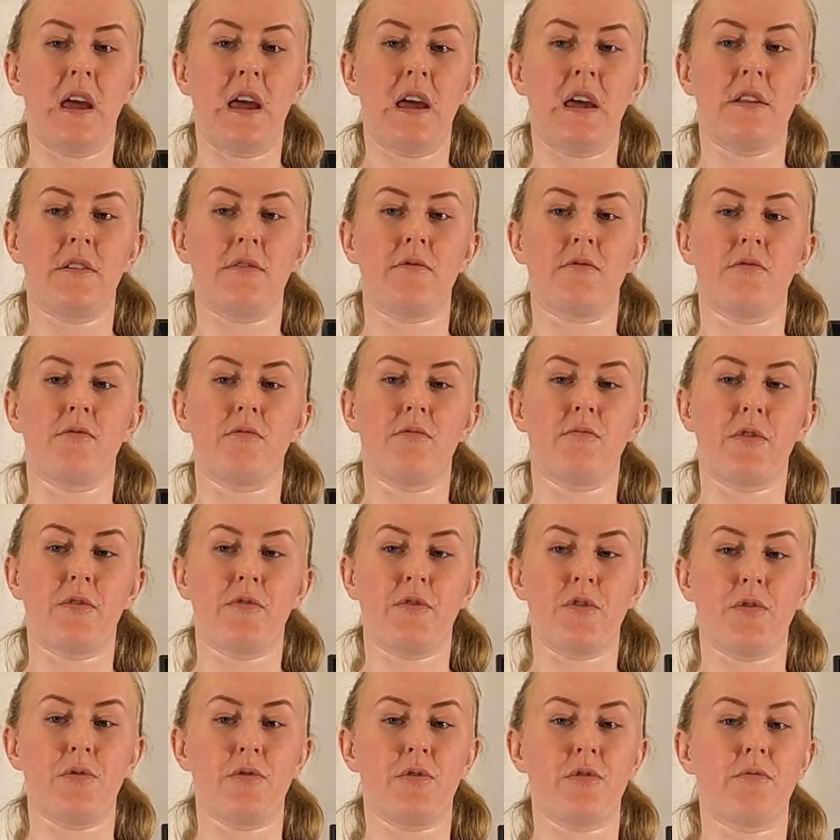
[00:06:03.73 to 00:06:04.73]
and
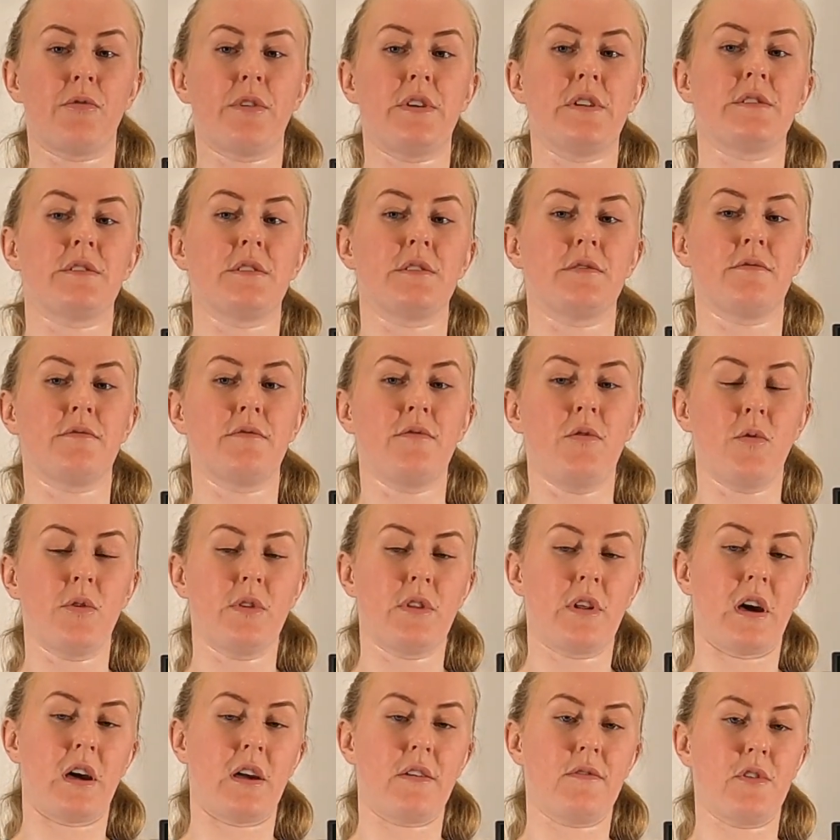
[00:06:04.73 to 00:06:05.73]
review the reason for
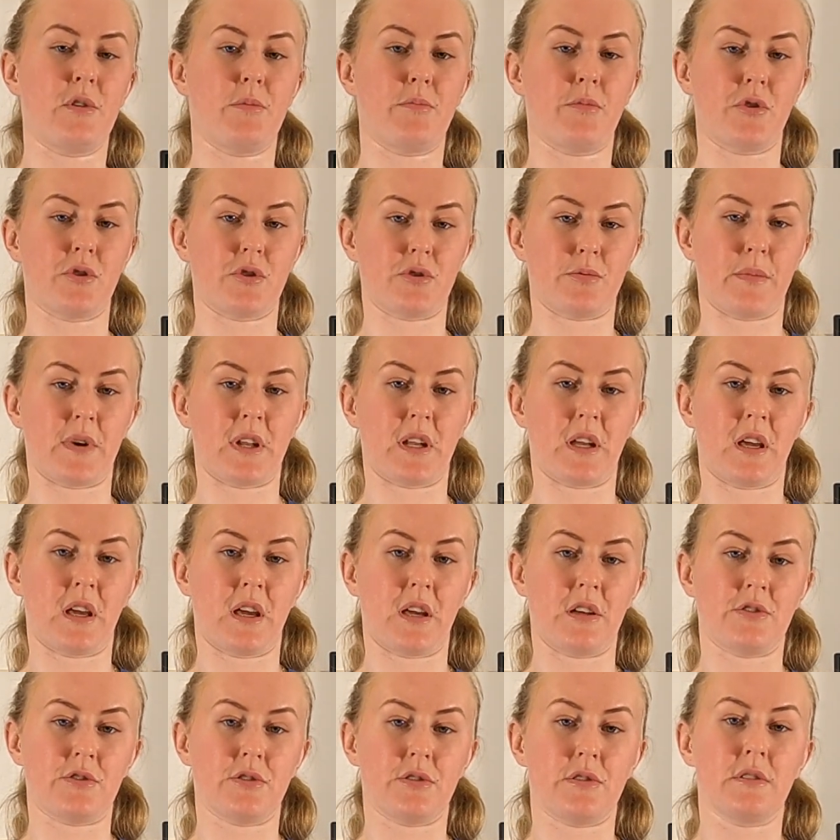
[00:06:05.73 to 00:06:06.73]
the IV push
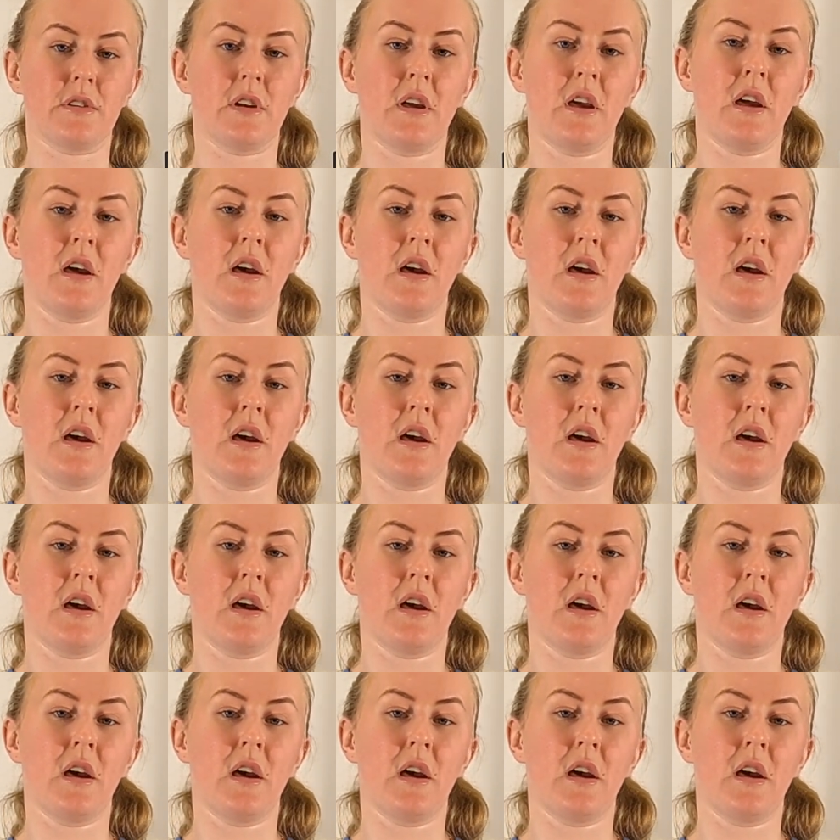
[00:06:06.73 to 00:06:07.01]
medication.